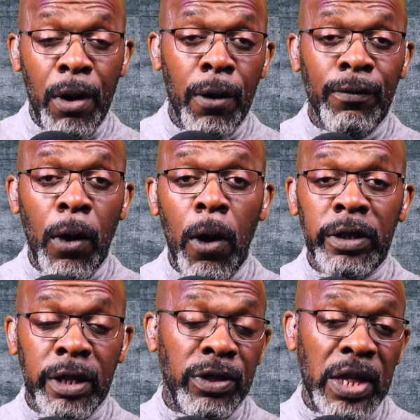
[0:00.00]
of all
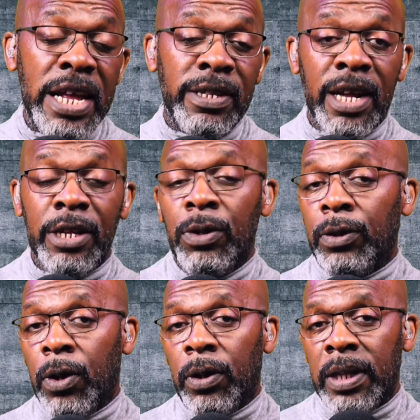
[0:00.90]
the things that you
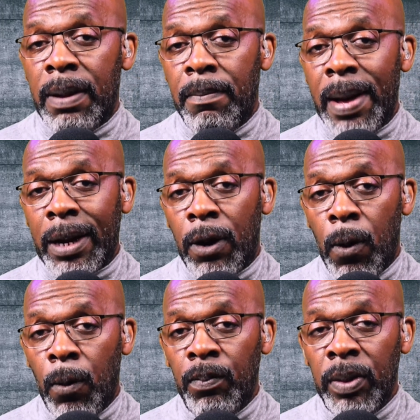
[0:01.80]
taught them back
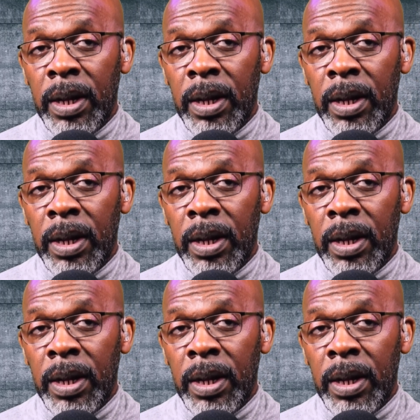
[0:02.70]
home